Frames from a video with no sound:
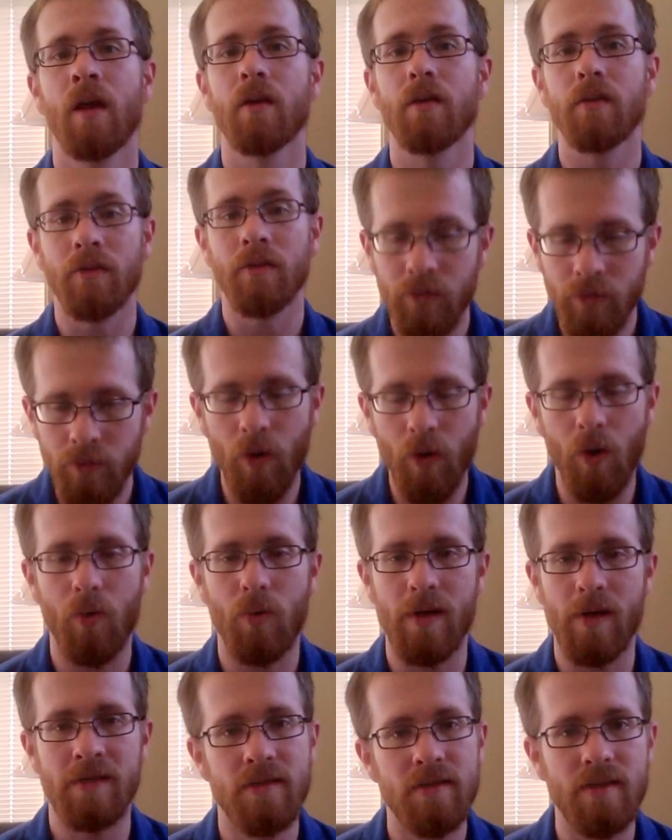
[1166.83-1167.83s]
you
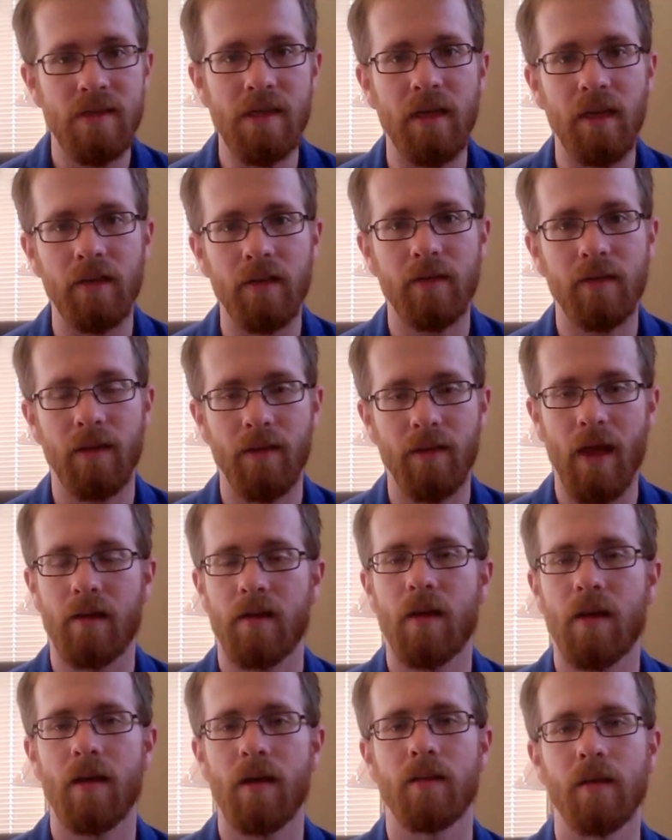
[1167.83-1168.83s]
always see it in
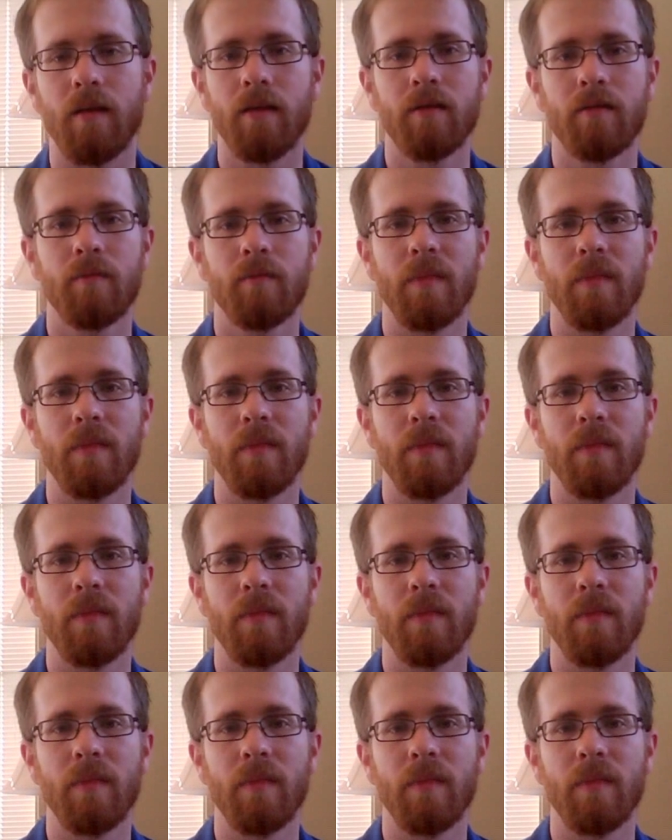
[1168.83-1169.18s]
that color,